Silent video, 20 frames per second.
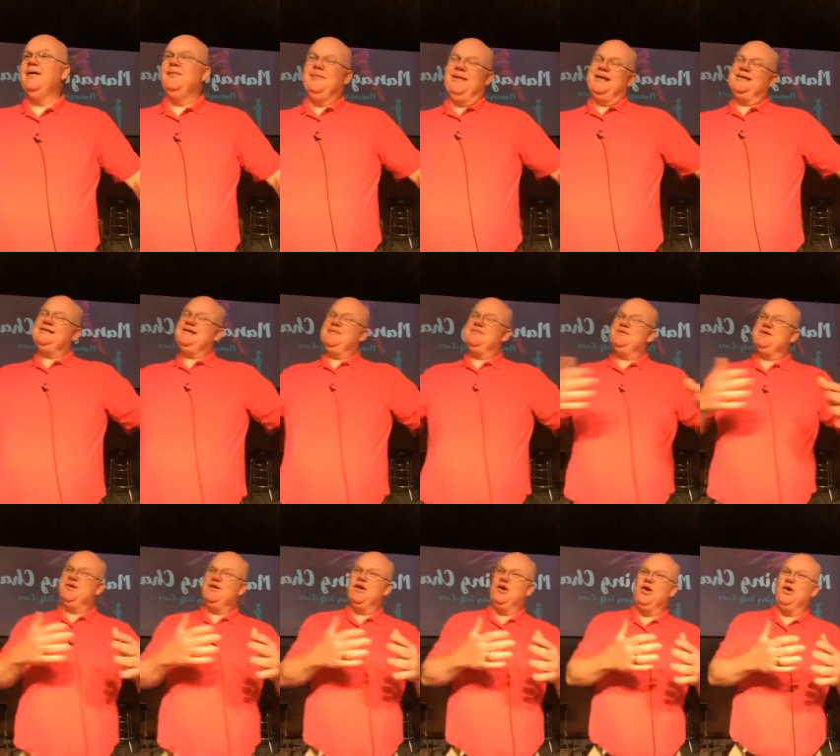That seems
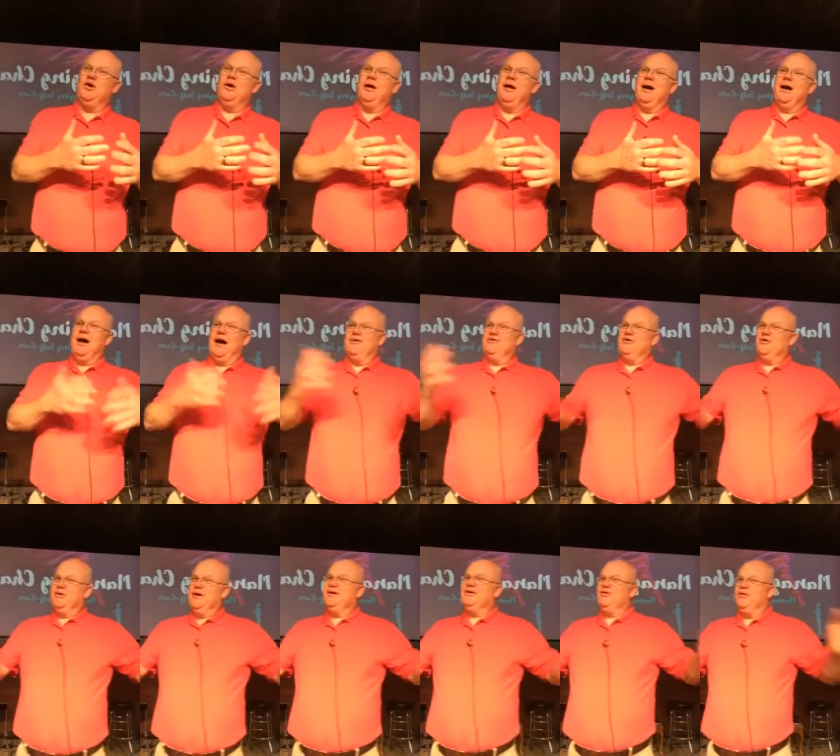a little
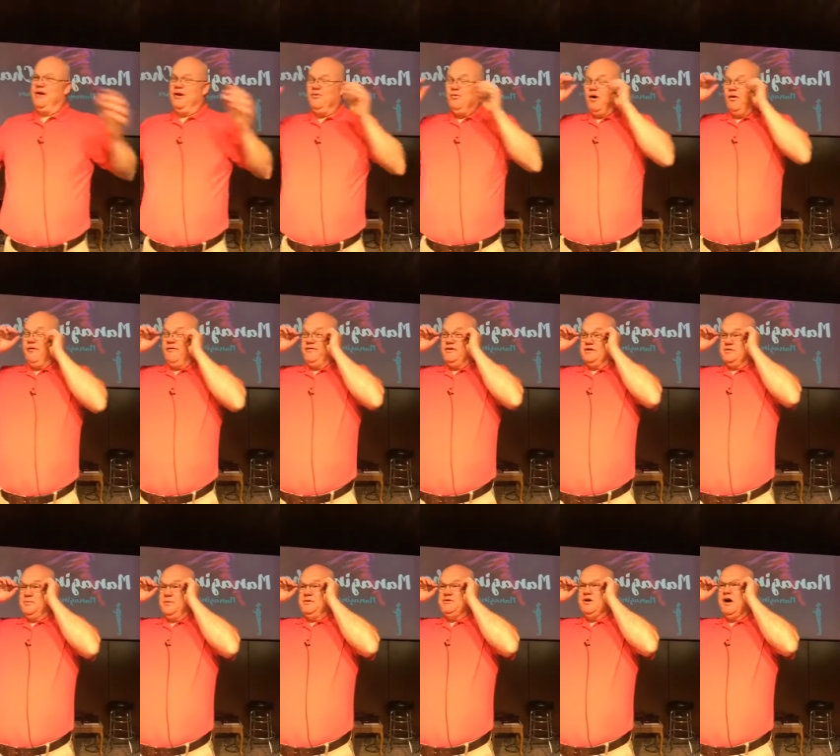contradictory to what we've
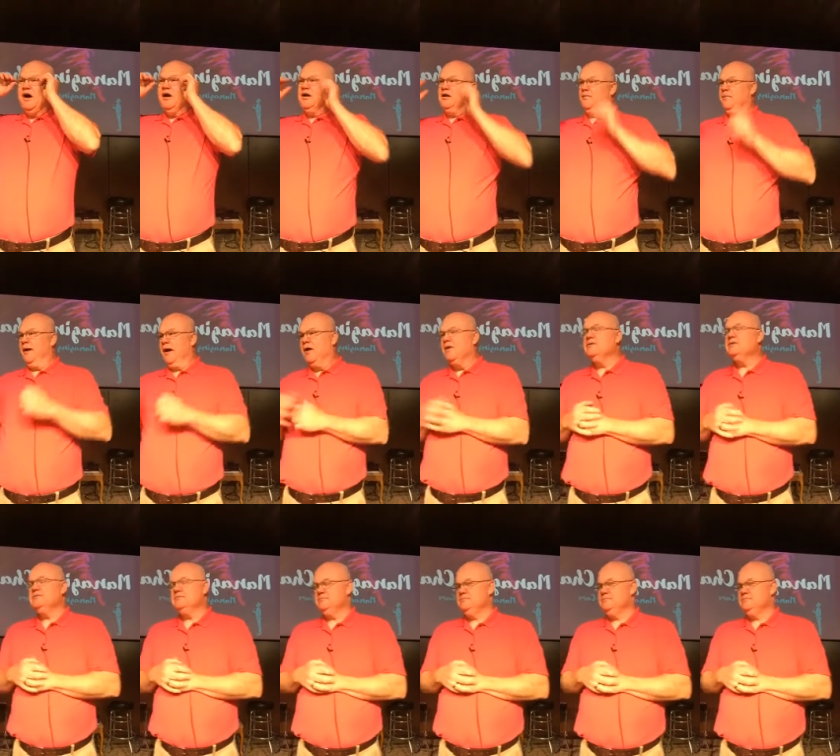just been talking about.